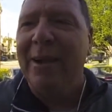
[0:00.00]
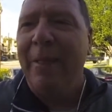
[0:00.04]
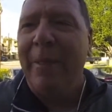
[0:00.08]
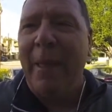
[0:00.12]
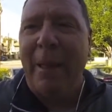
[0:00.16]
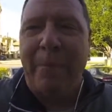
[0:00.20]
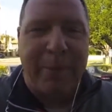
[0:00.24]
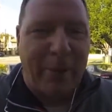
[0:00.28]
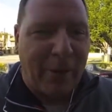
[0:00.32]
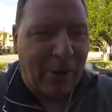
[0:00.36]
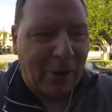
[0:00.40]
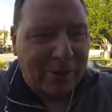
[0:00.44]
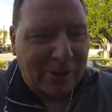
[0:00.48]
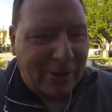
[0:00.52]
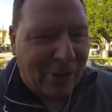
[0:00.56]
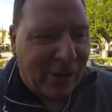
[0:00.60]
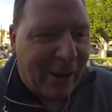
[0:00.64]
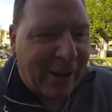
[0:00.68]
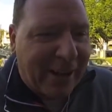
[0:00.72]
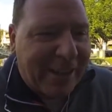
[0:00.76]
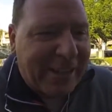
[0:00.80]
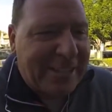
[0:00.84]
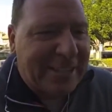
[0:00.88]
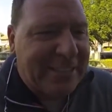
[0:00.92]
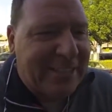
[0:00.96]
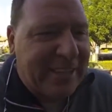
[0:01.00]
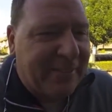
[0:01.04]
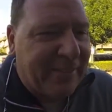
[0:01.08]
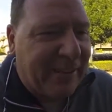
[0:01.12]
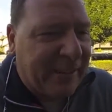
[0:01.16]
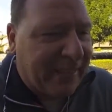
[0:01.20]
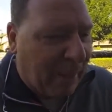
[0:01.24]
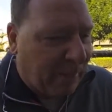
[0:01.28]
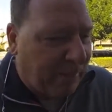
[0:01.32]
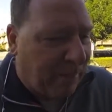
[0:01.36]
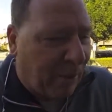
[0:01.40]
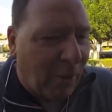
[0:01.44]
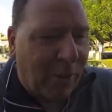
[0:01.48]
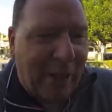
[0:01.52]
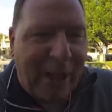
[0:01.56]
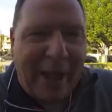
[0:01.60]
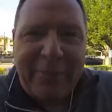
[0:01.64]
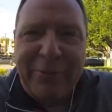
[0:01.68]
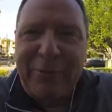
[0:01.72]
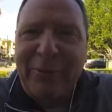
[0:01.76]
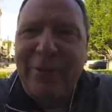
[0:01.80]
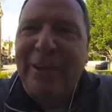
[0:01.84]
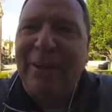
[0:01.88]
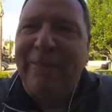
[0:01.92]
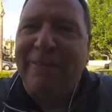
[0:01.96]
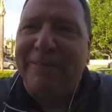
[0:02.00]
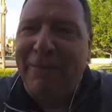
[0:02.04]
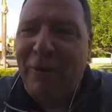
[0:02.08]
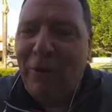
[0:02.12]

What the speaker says: They park their Honda Civic, they pull out their little